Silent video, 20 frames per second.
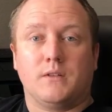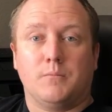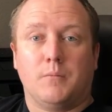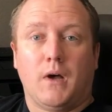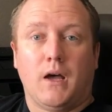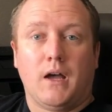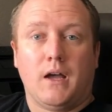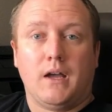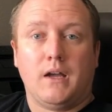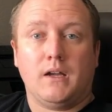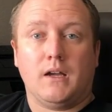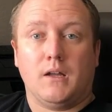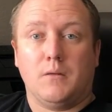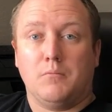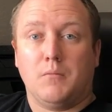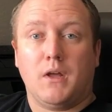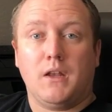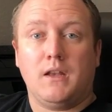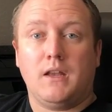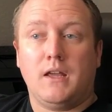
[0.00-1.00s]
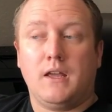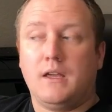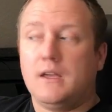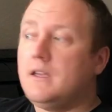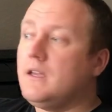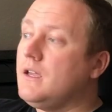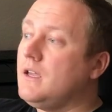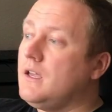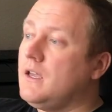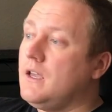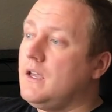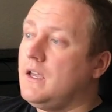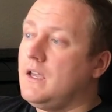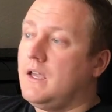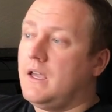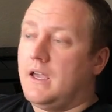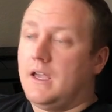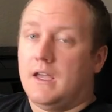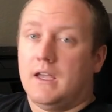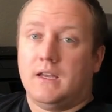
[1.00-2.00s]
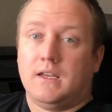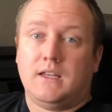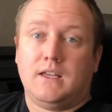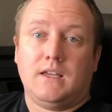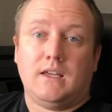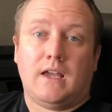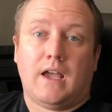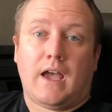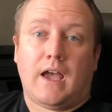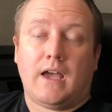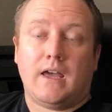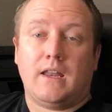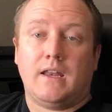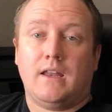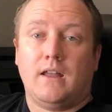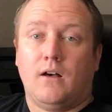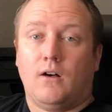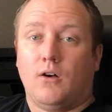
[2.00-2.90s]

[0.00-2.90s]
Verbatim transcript: to buy on Monday, and he had